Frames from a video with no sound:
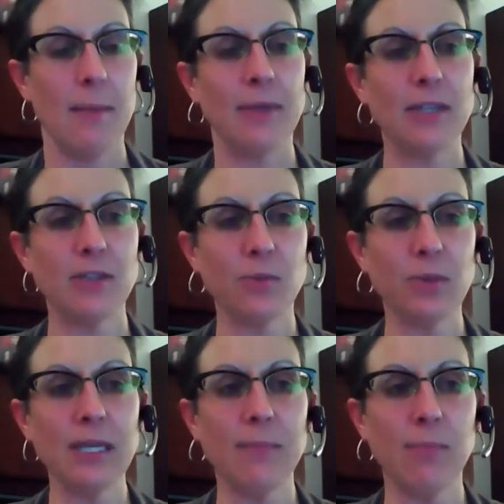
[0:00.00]
But there's a
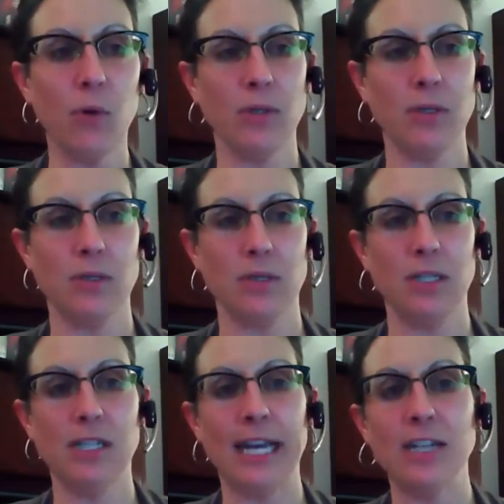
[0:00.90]
really important
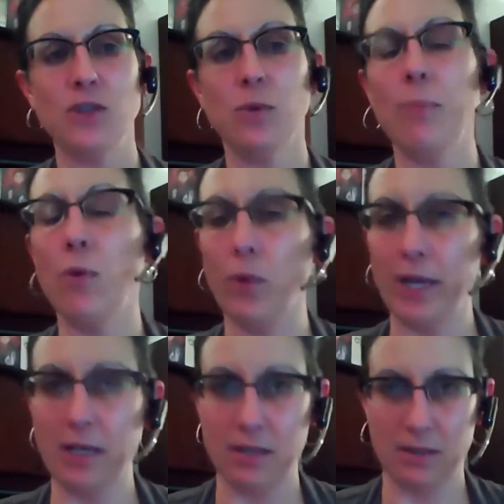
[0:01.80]
contextual
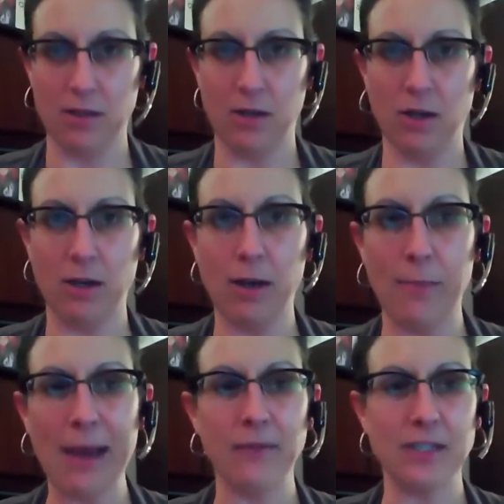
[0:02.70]
point
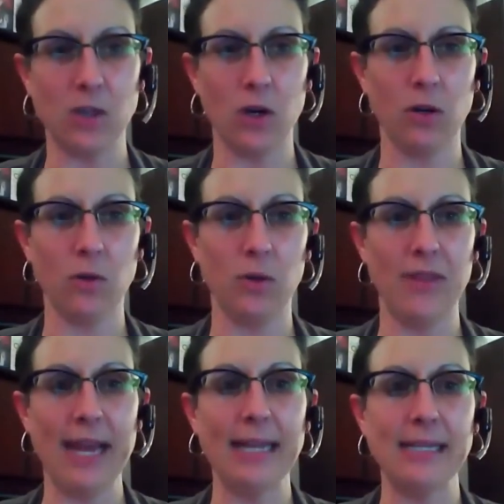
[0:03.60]
about this article,
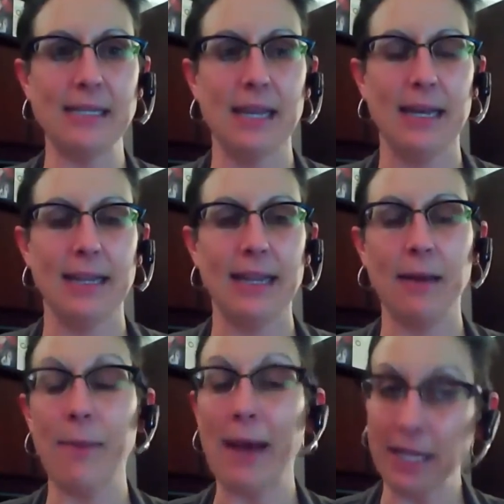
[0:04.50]
and that is that
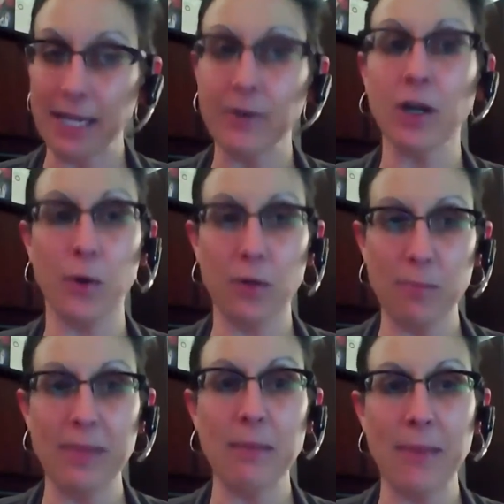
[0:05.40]
about a year ago, the
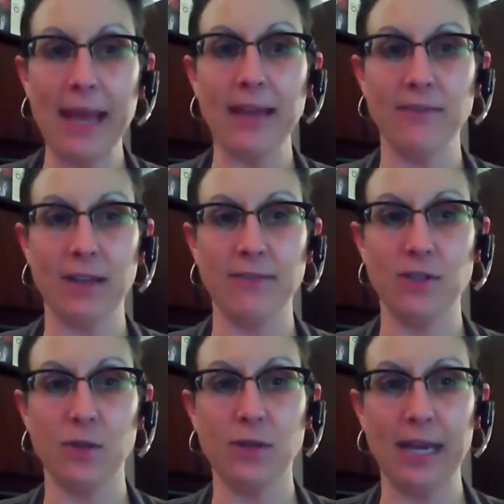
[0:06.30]
mid-May of
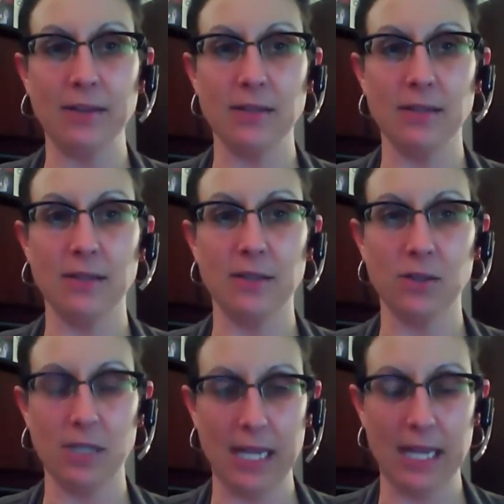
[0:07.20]

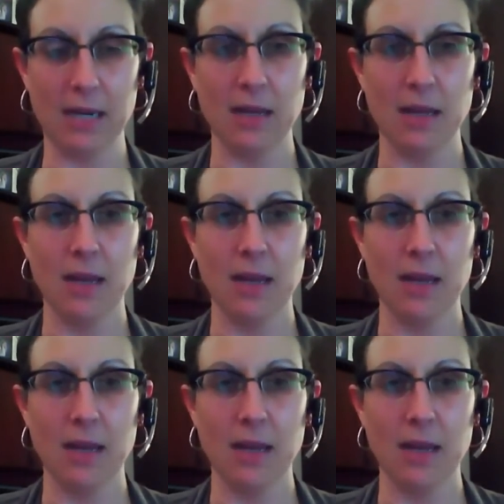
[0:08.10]
2013,